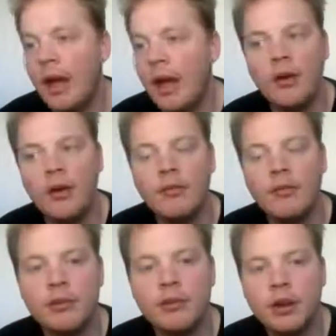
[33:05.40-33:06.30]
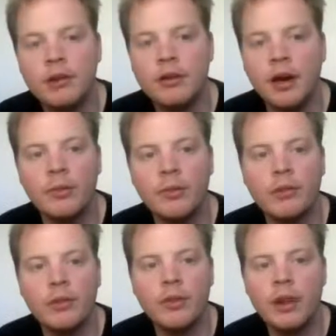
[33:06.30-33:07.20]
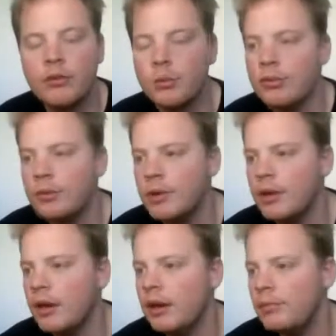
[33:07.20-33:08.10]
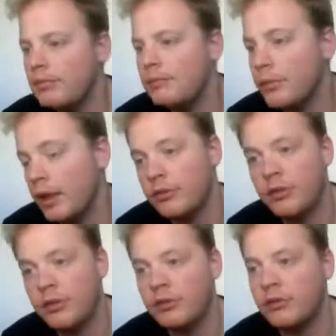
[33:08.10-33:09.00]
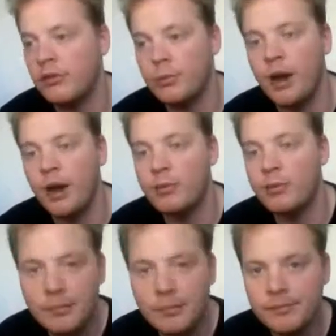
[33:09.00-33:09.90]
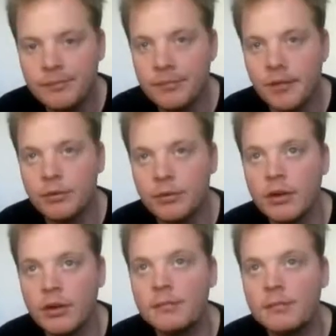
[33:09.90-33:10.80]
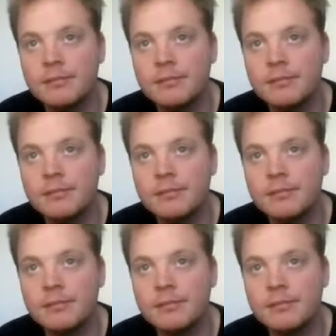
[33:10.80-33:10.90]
I don't have a projected time for when that's supposed to be done. It's as soon as possible is really